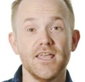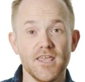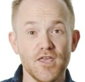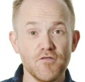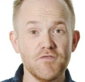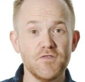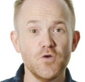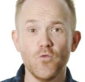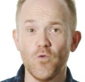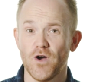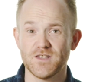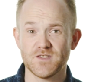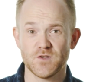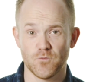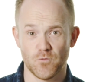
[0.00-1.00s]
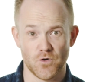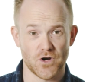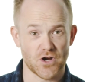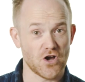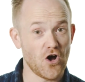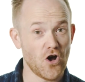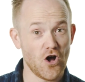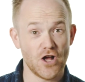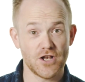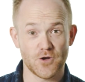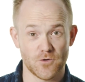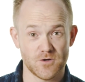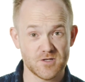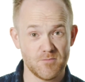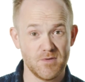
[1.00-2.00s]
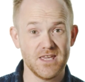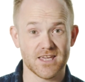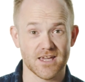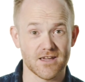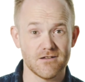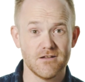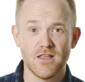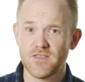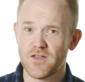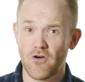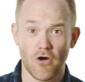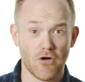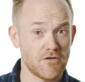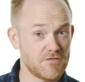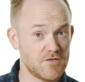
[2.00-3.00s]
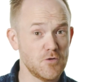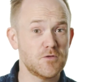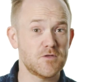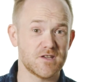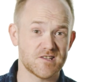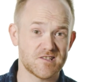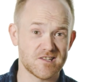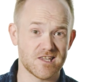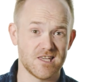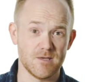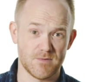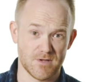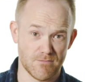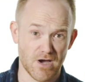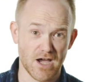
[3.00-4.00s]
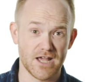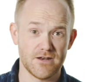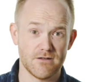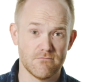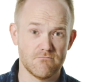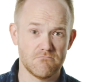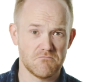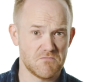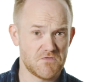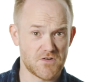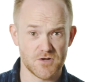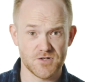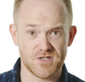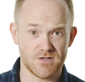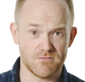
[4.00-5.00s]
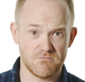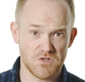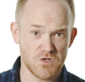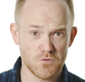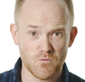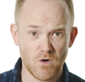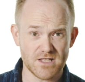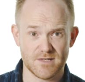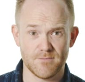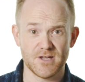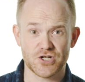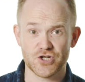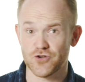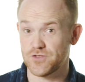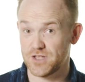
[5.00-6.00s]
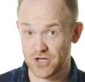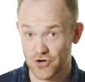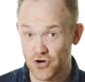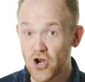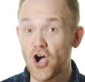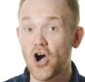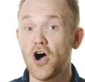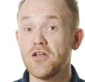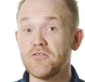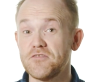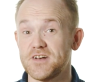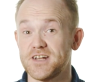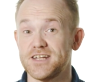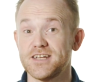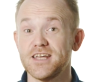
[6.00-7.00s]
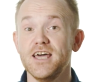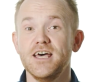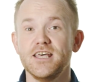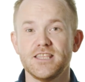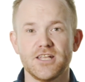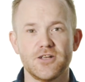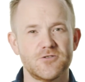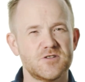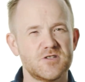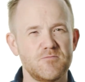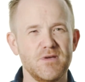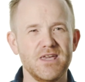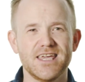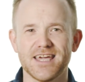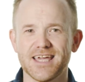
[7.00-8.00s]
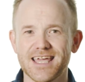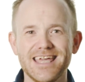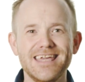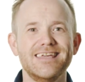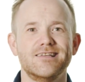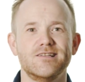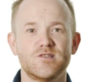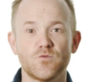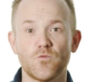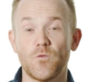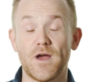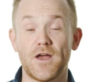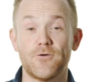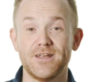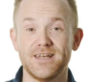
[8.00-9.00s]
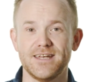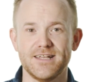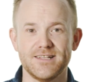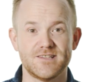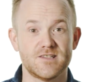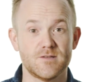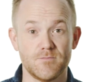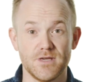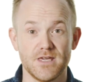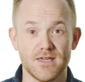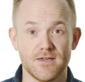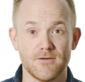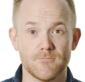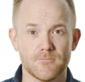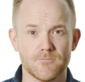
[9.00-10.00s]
If you want to work on your speaking, there are a few things to keep in mind. First, you want to make sure that you're confident that your speaking is where it needs to be.